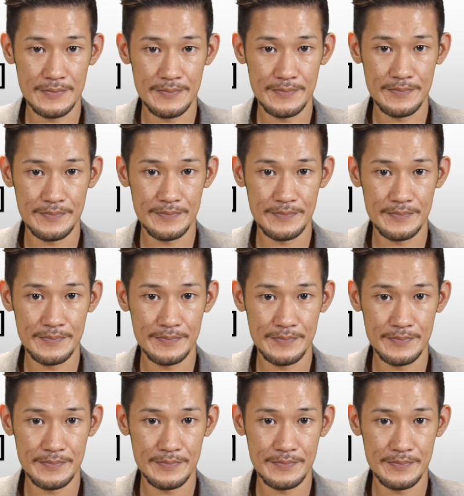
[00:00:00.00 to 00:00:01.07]

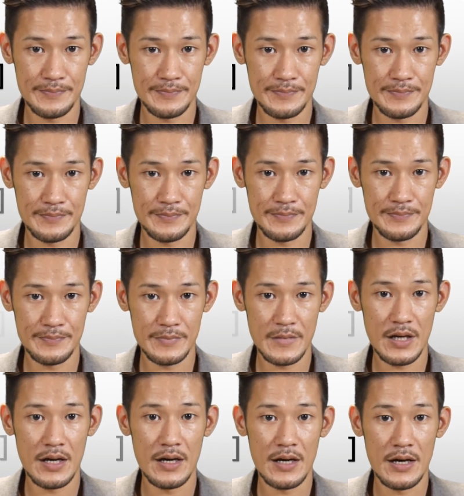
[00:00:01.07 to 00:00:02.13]

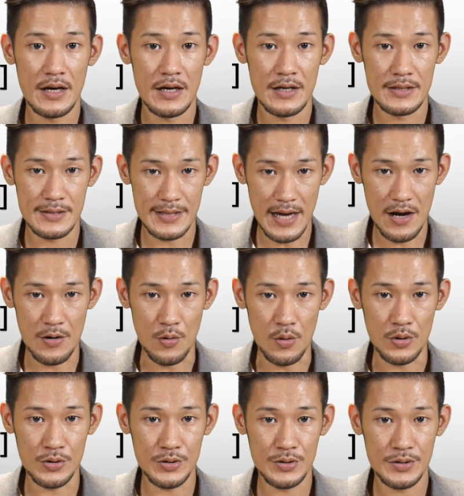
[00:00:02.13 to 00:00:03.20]

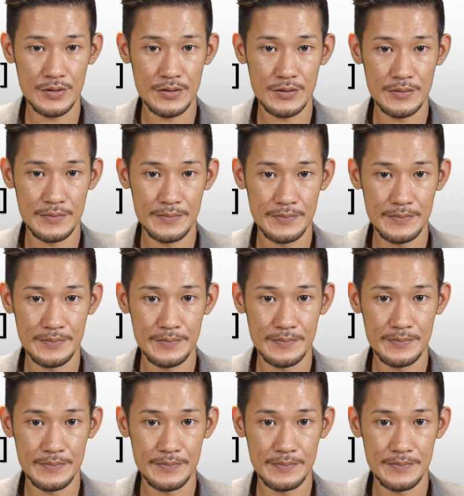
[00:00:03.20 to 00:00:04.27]

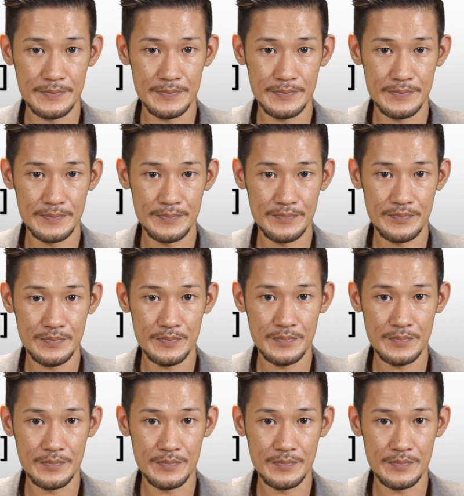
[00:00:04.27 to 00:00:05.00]
No one is speaking in this clip.